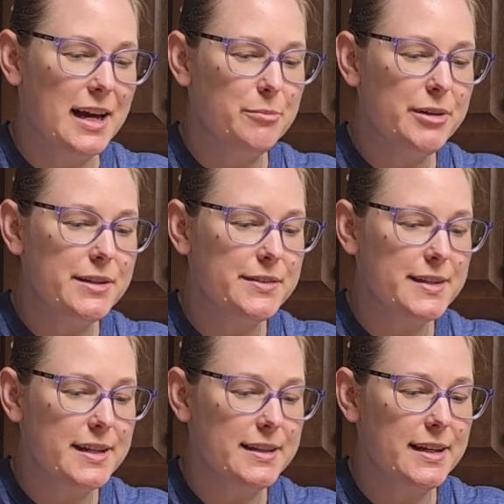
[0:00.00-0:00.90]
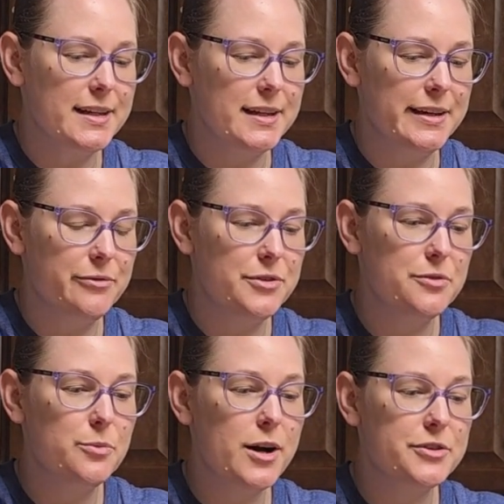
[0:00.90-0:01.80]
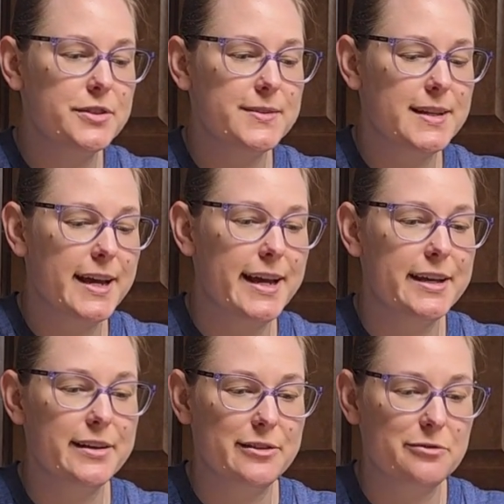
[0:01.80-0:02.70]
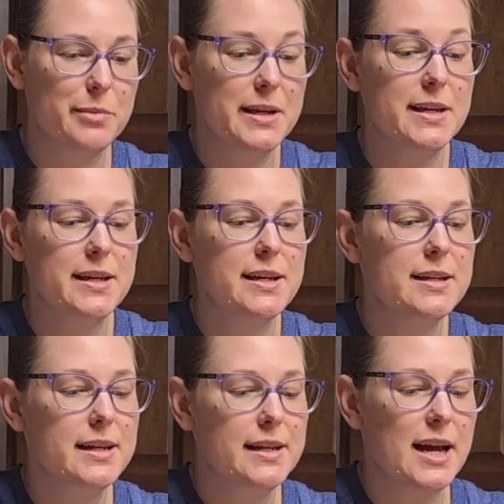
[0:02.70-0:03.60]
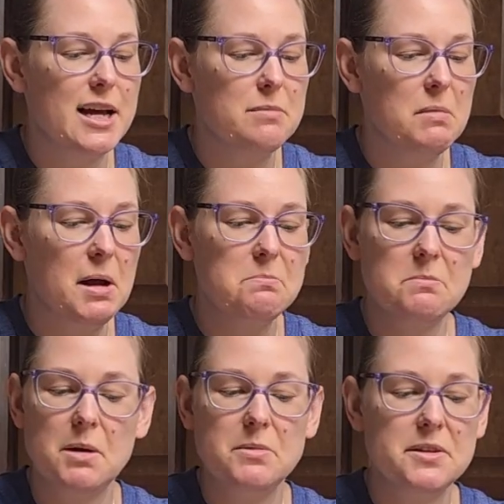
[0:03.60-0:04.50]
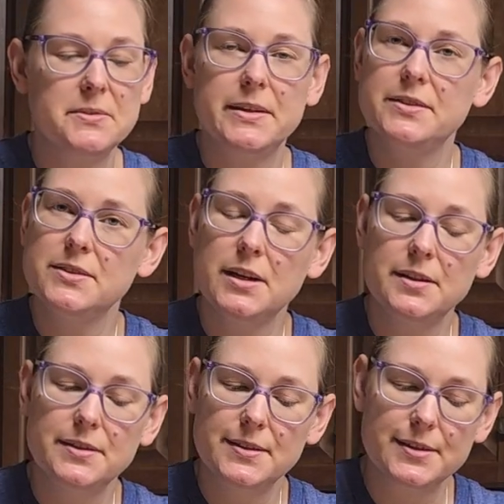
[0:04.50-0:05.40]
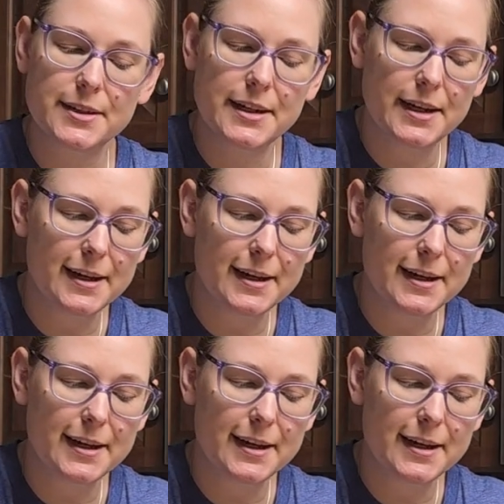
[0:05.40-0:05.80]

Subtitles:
I'm going to say that if you watch this ahead of making it, I'm going to say this is not necessary.